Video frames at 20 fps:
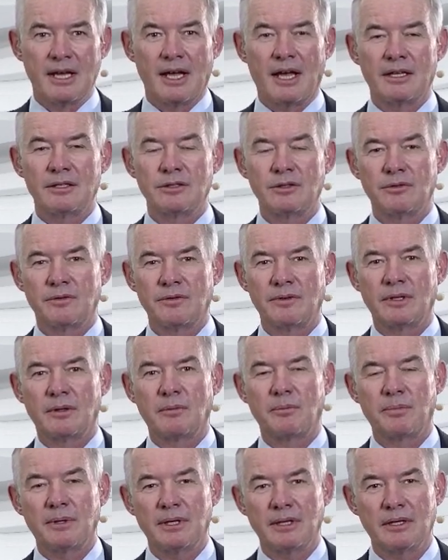And you
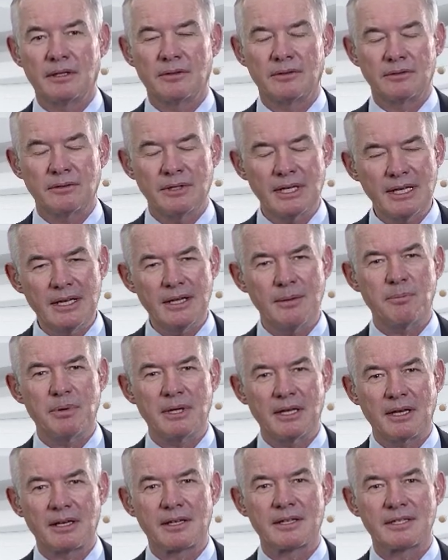will really
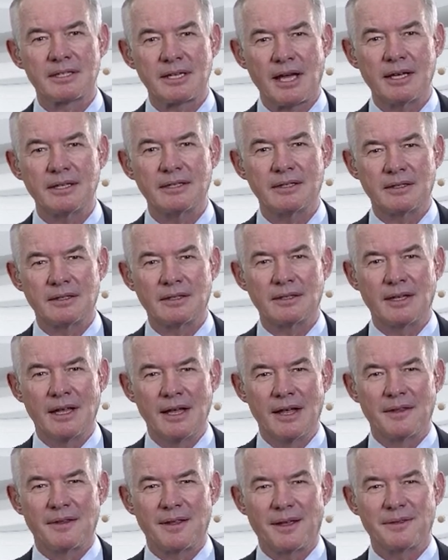be excited
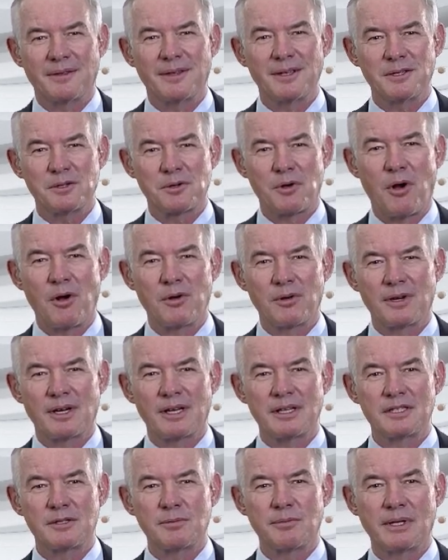that this
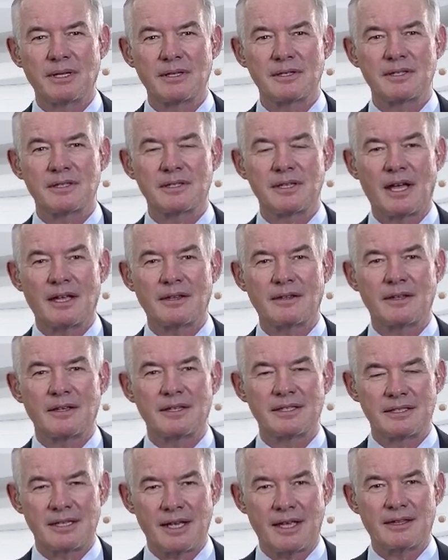Congress will
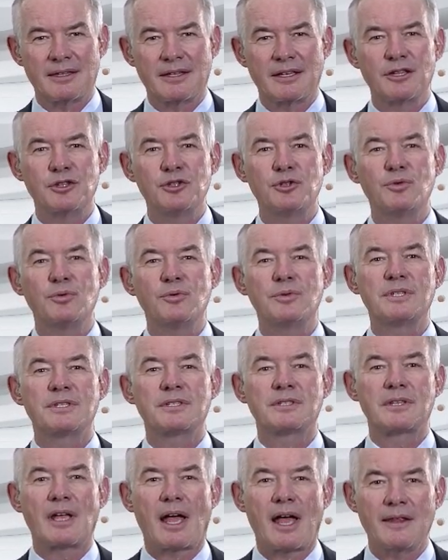set a new
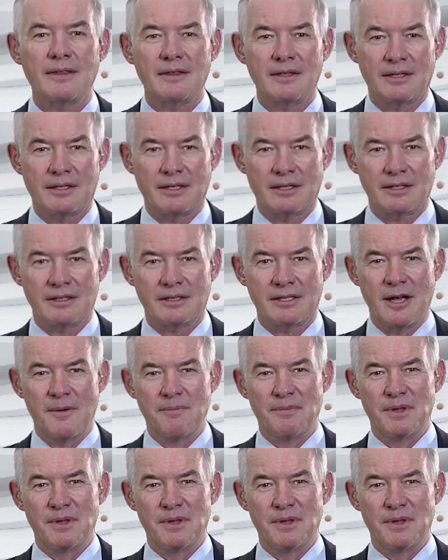standard